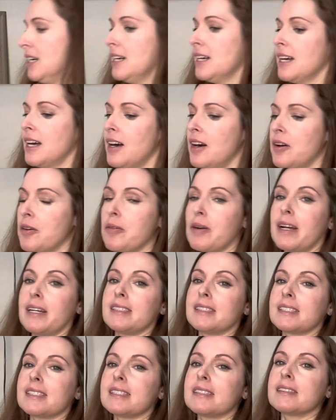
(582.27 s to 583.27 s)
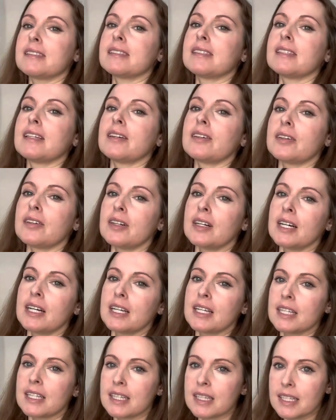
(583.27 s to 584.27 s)
All right, so
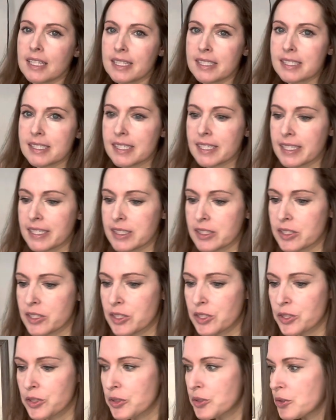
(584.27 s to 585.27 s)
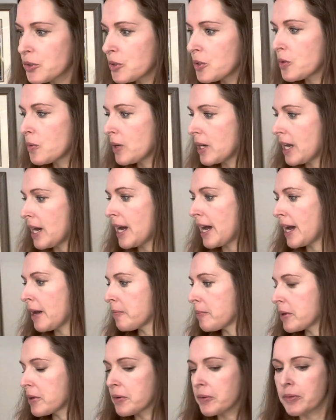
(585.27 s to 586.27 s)
let's get to what I have
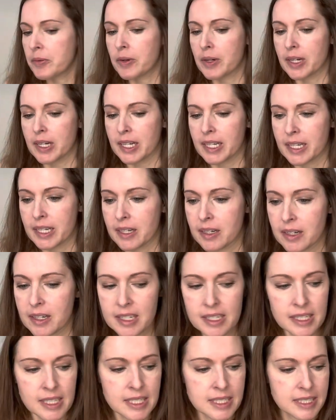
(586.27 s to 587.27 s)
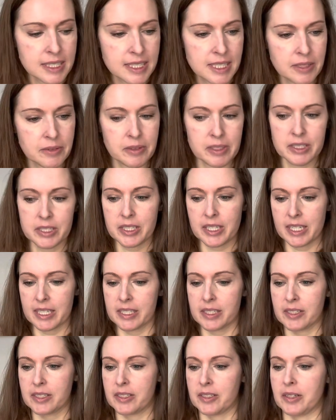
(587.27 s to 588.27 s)
been working on. Let's see, what should I
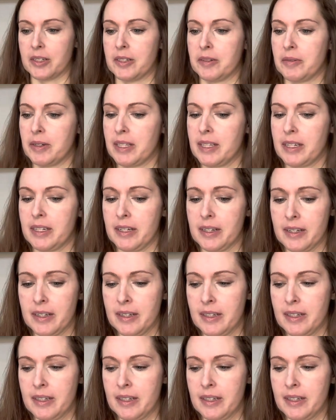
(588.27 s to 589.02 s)
start with here?